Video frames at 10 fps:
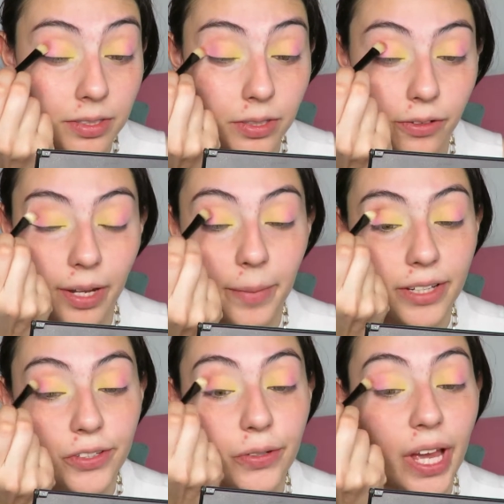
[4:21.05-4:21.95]
so I'm
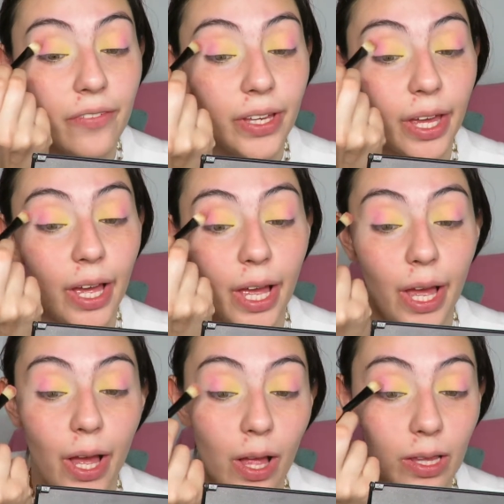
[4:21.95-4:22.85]
actually having
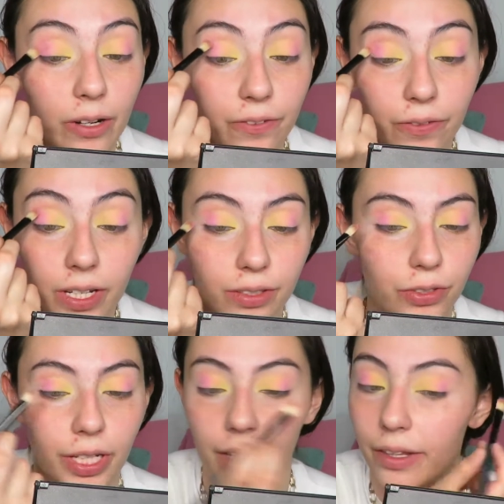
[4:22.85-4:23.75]
a lot of fun
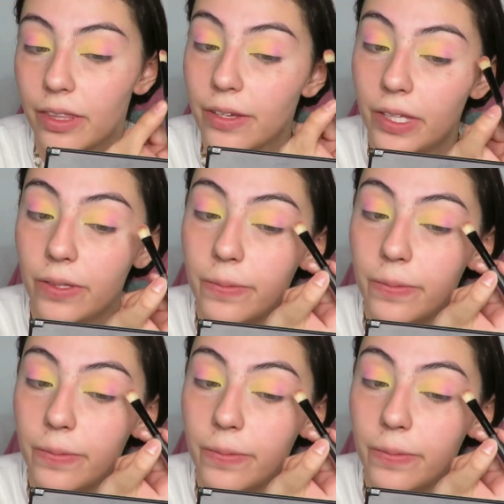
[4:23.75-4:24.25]
creating this.